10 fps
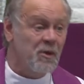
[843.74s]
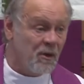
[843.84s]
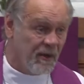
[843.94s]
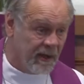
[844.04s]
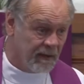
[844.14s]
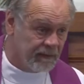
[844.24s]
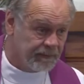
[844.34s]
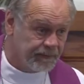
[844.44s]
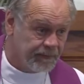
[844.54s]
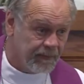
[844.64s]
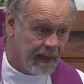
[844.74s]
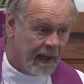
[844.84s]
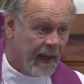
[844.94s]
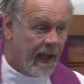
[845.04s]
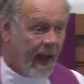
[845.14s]
oil.
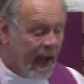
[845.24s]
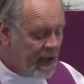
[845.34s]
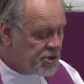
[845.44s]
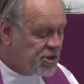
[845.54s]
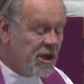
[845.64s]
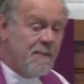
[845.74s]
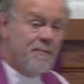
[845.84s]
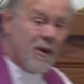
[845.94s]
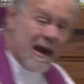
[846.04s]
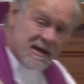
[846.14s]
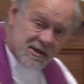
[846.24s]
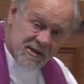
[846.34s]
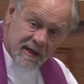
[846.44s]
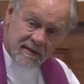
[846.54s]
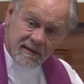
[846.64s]
And she
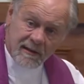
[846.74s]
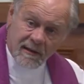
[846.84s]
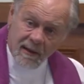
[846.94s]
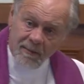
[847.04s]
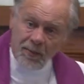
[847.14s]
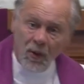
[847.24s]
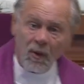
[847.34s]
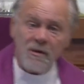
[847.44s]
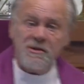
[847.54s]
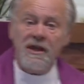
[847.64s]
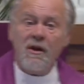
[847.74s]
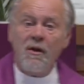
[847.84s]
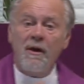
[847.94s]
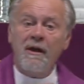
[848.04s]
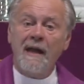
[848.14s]
breaks it, pours the
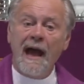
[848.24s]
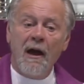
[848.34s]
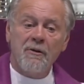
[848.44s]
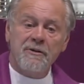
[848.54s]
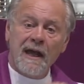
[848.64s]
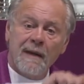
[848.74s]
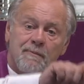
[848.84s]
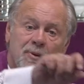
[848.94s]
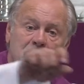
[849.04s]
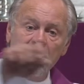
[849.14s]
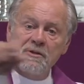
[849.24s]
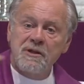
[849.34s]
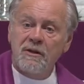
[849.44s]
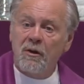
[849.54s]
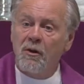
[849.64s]
oil out, and pours
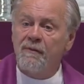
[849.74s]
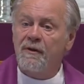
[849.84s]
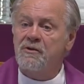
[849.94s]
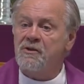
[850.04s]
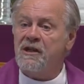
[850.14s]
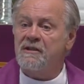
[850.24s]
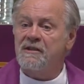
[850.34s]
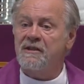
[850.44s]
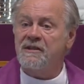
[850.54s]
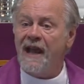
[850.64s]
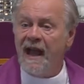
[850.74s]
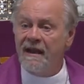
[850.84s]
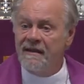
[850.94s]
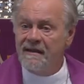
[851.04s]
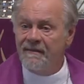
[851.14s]
it over Jesus'
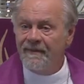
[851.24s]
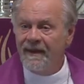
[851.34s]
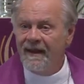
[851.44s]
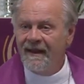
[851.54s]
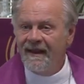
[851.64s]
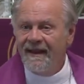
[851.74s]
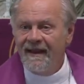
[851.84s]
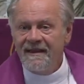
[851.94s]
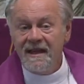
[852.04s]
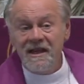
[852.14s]
head. The